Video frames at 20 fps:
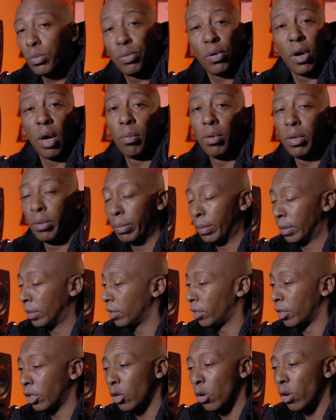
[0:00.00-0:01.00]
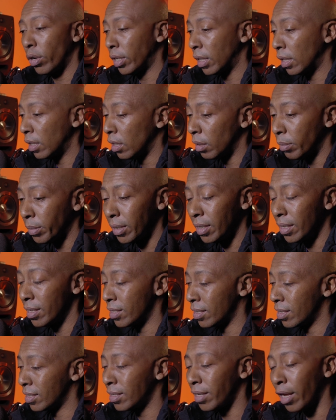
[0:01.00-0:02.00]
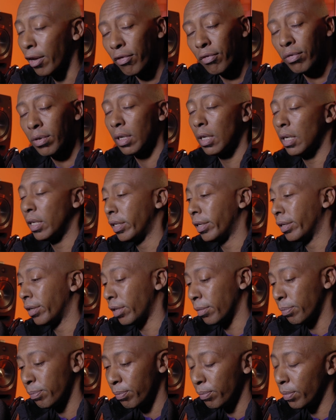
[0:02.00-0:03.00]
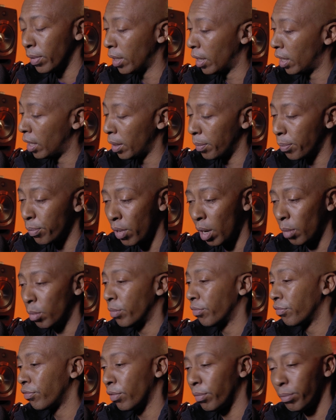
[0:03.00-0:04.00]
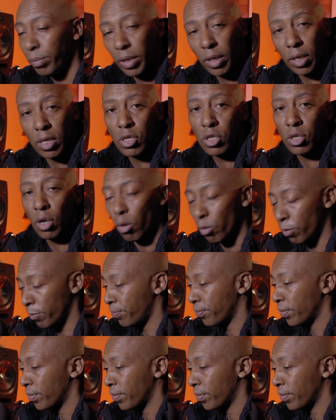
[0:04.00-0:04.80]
problem and the recording limit is definitely a problem for me. So,